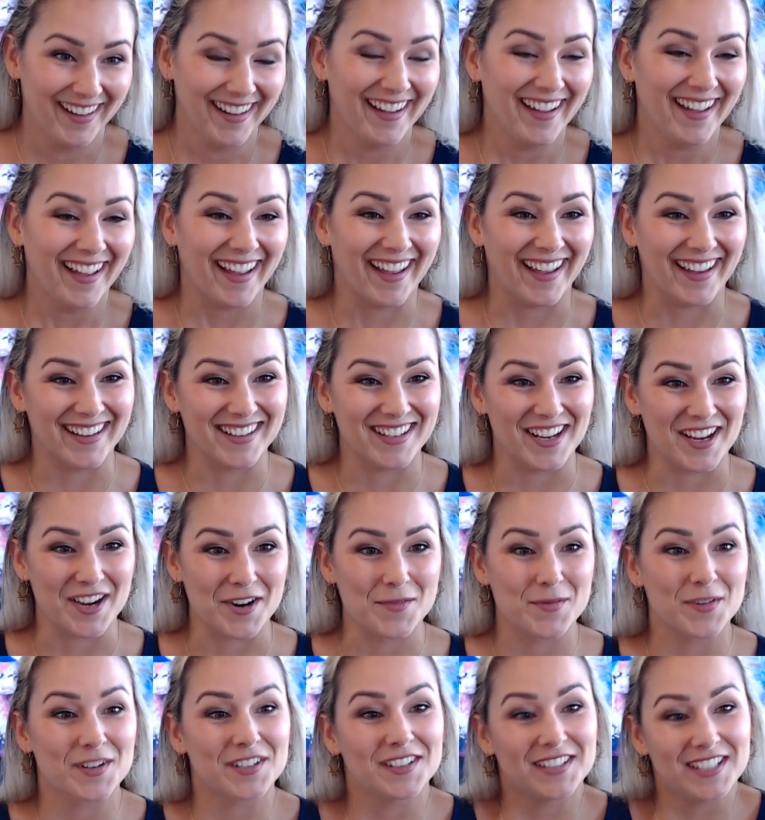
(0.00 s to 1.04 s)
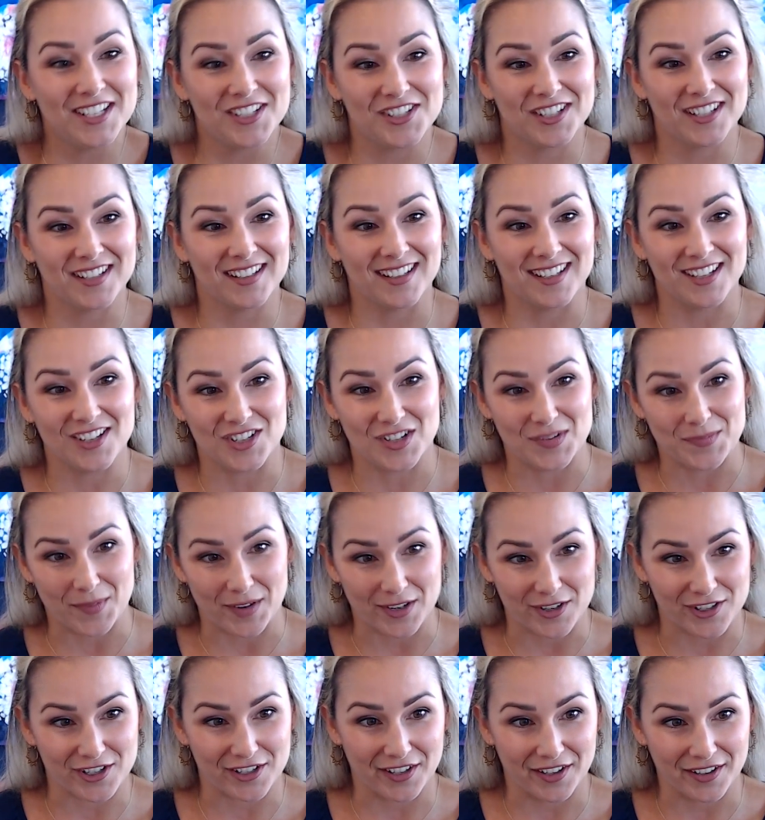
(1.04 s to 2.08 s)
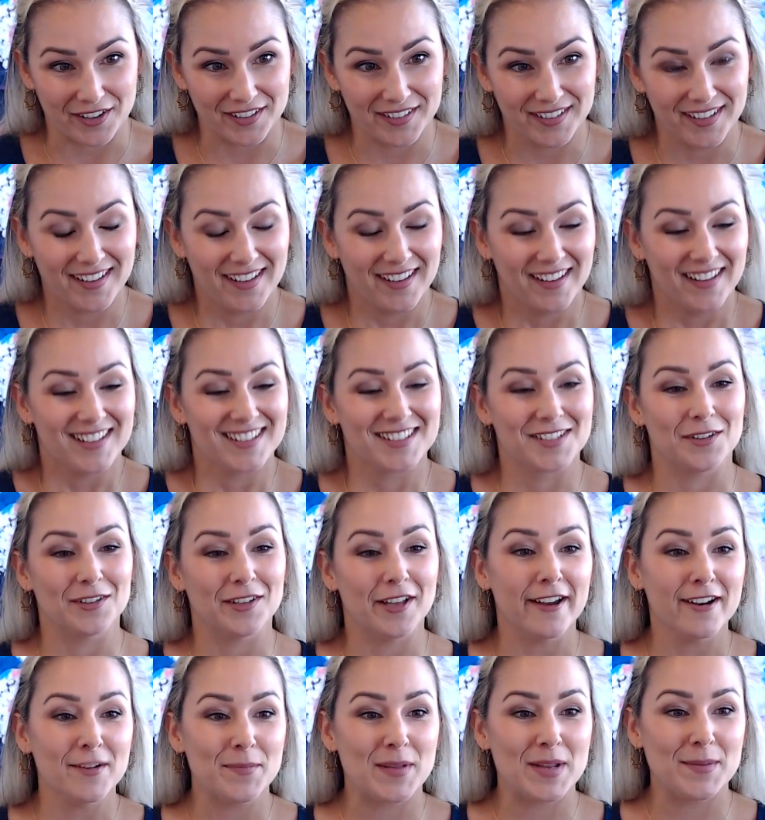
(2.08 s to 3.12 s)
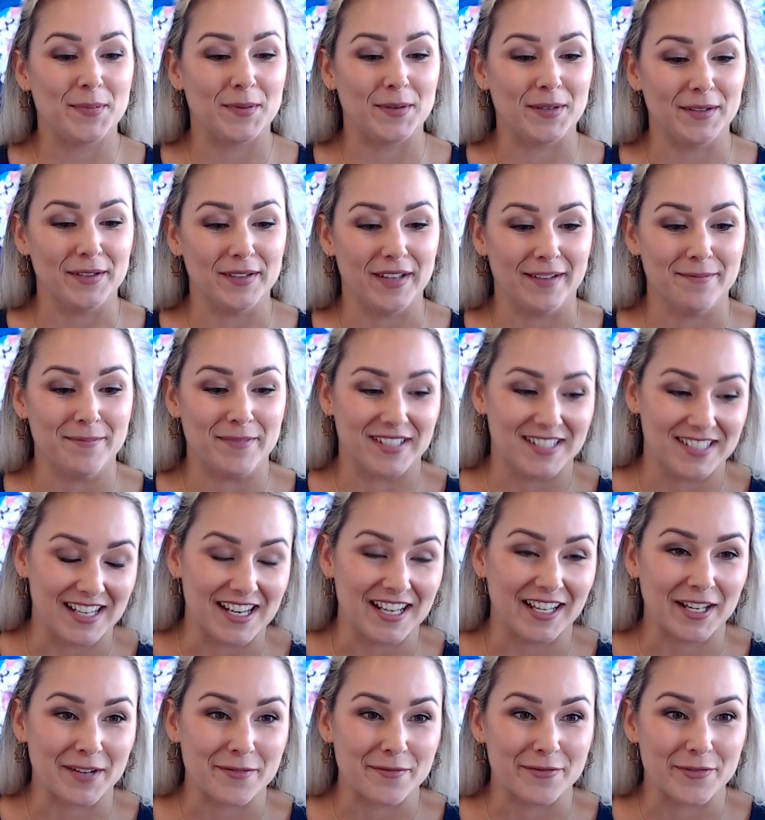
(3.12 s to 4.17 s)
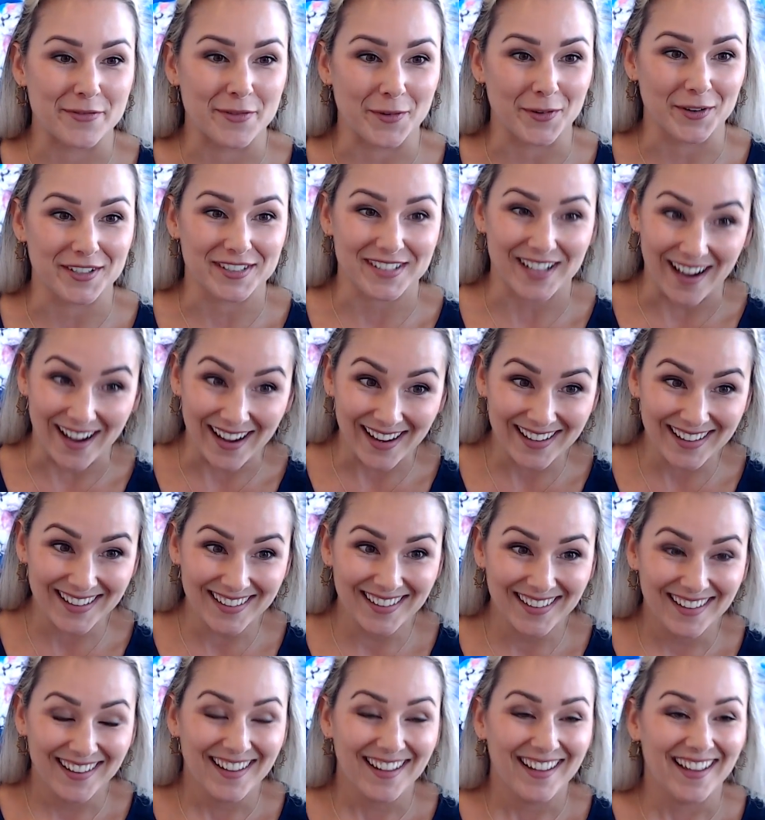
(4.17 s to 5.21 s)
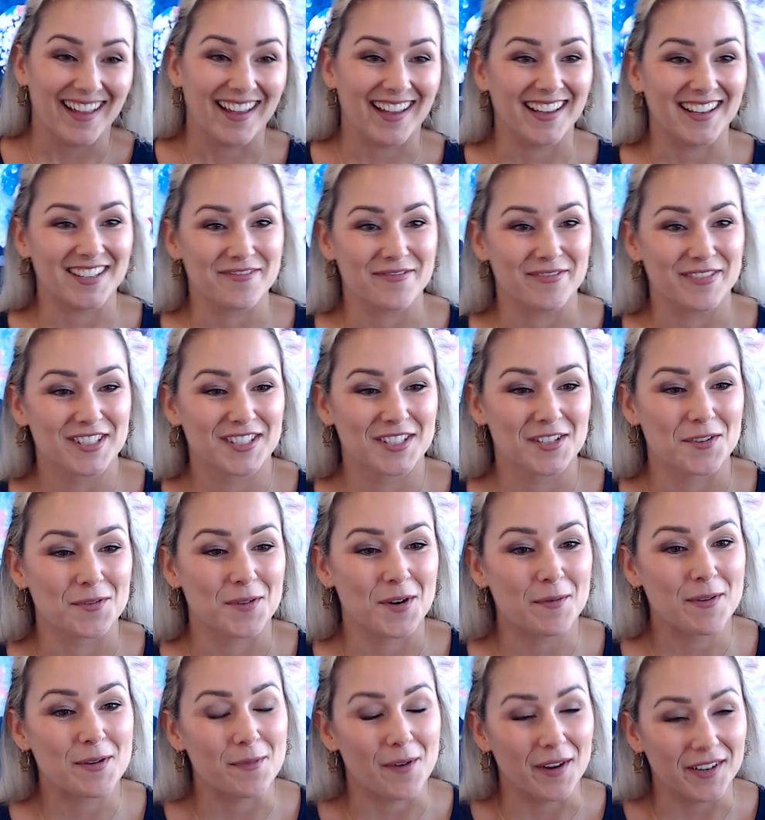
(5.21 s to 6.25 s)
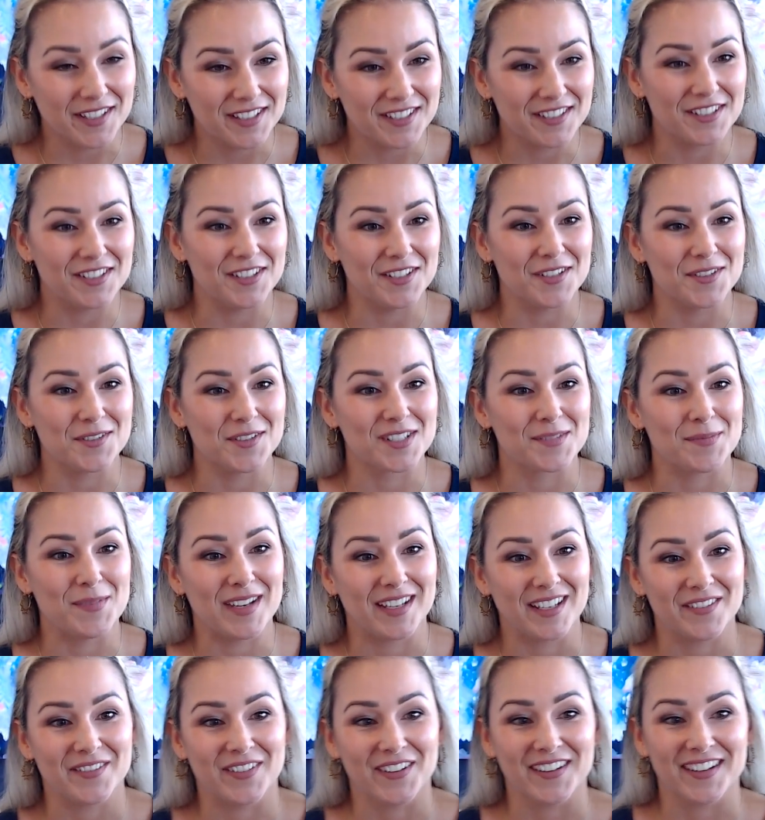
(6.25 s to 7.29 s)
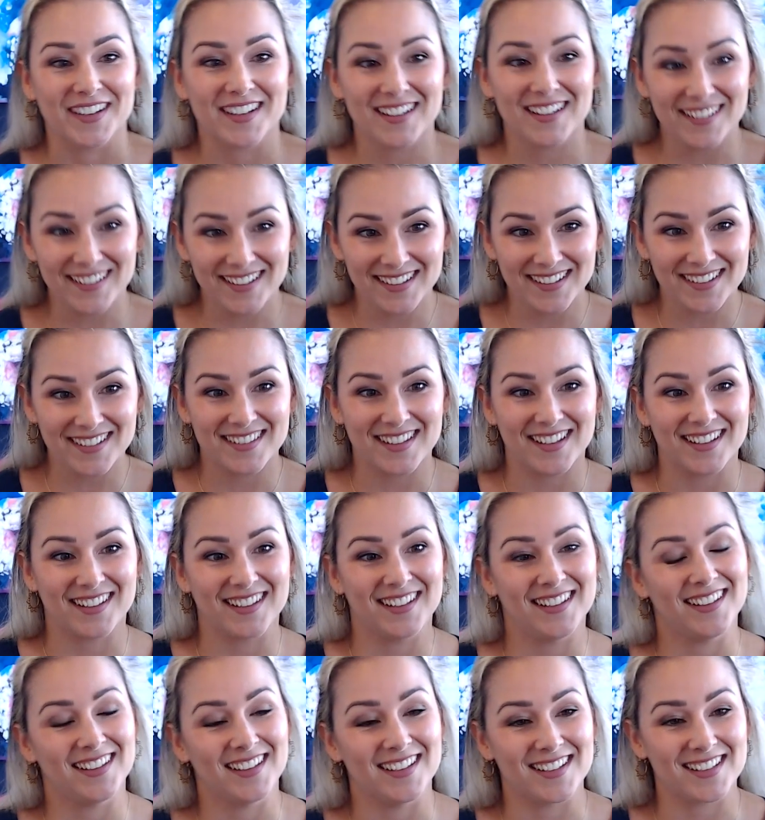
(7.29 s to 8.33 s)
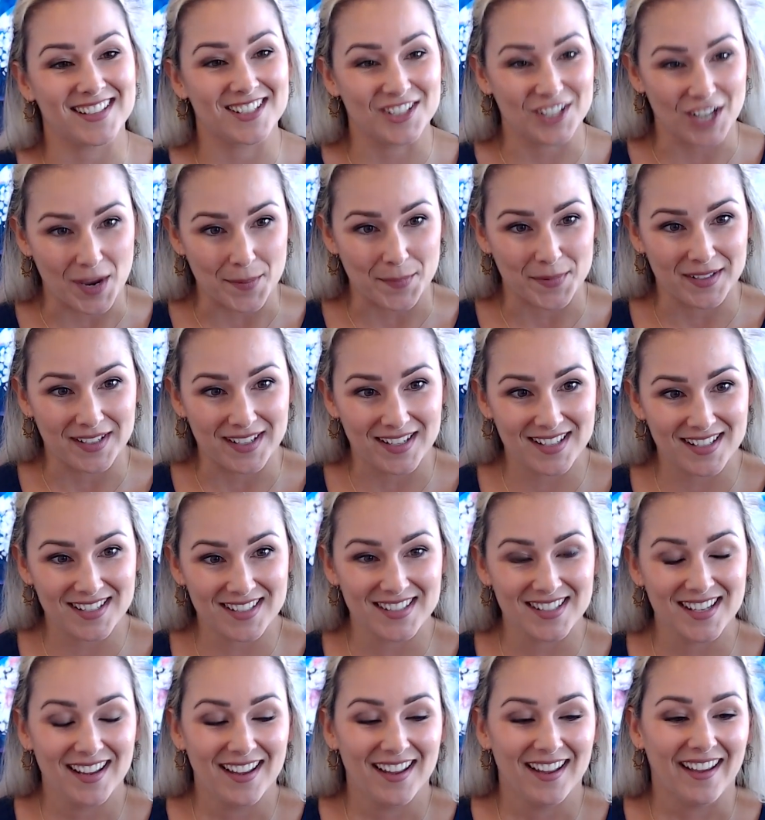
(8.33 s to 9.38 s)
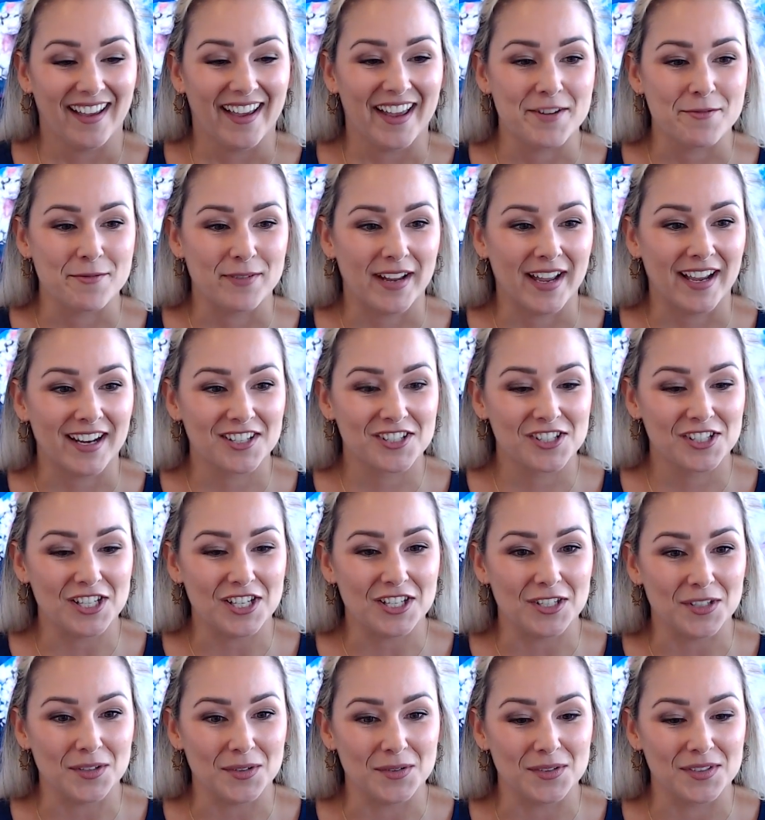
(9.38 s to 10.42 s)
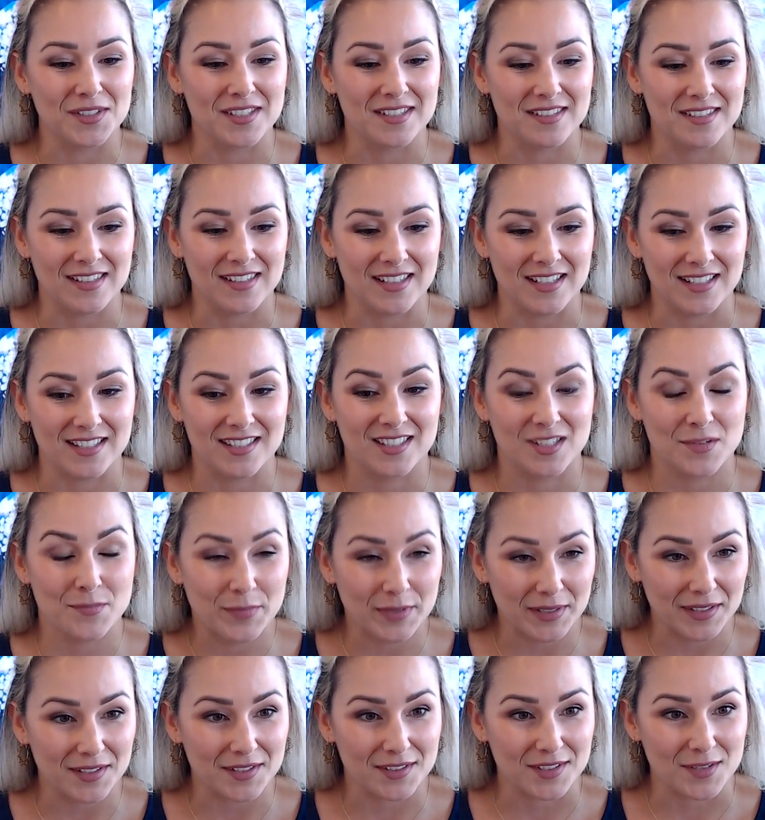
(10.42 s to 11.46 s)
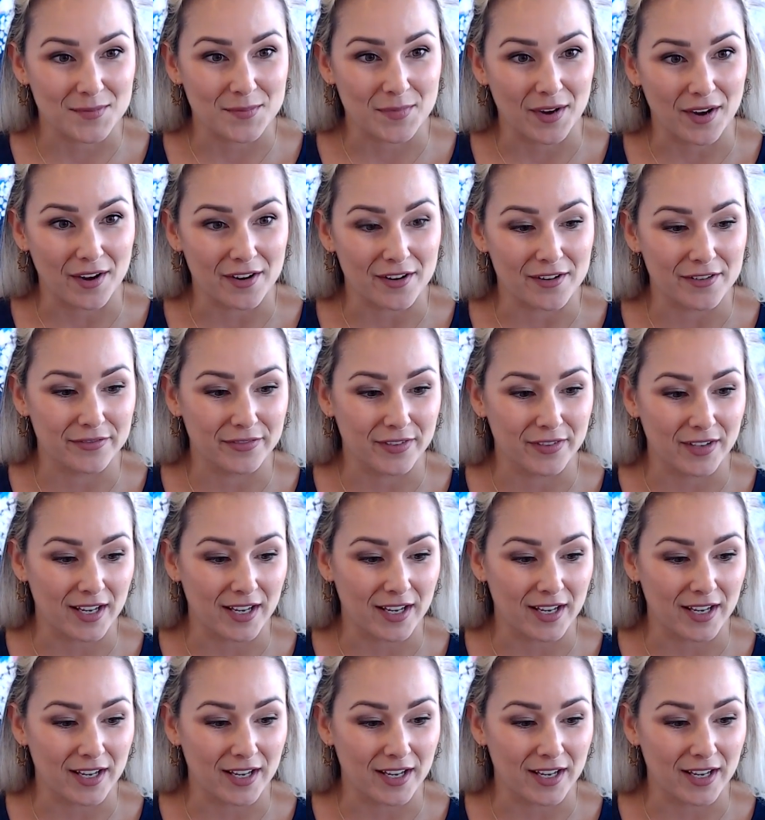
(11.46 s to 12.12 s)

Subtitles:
and we're teaching an Asian martial art. So a lot of people mistake him for Thai. And so what we wanted to do was make it very clear that he is Japanese. And we actually used the symbolism of